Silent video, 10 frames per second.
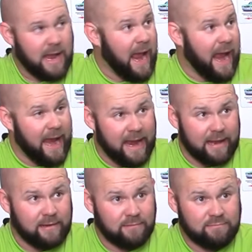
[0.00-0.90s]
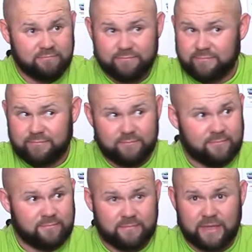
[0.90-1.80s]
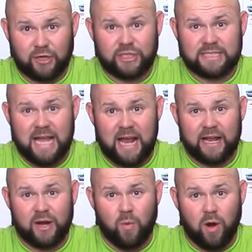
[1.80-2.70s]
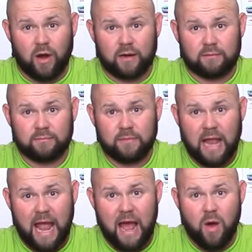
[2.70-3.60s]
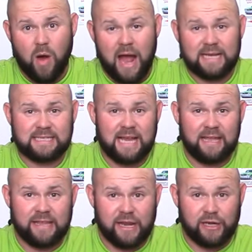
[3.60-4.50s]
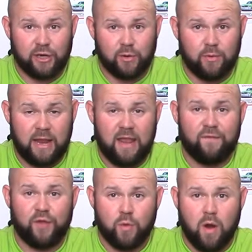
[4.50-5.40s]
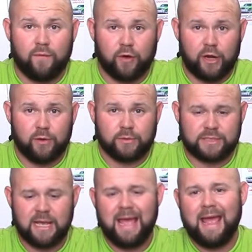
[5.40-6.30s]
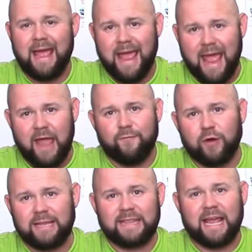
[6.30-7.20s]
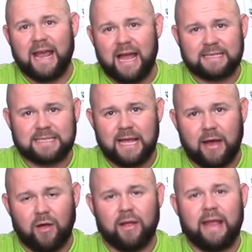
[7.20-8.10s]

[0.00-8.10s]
And they're just not going to work how I say they do if you overuse. Everything I sell,